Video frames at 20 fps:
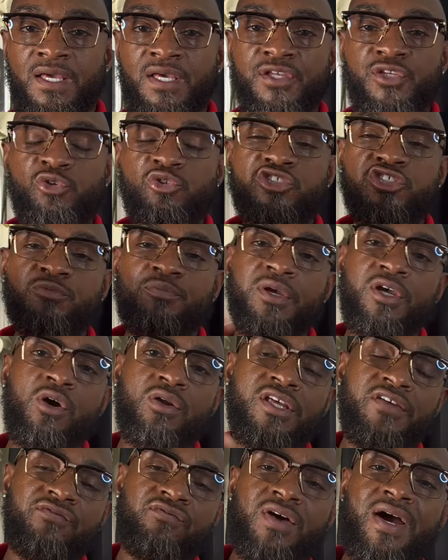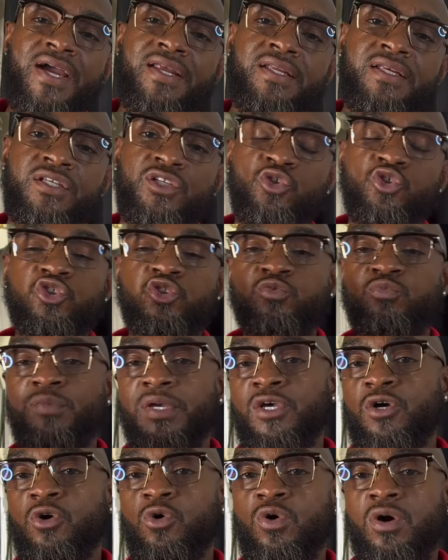You smell inviting, you
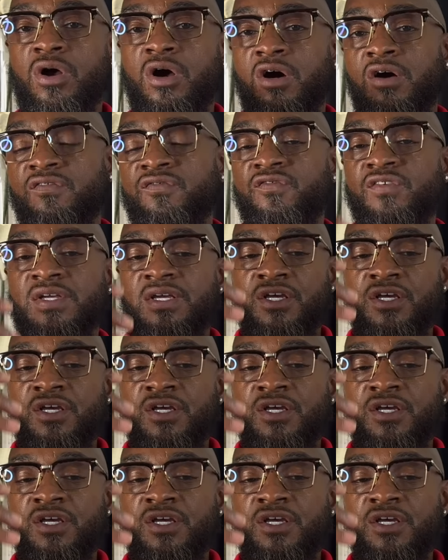smell of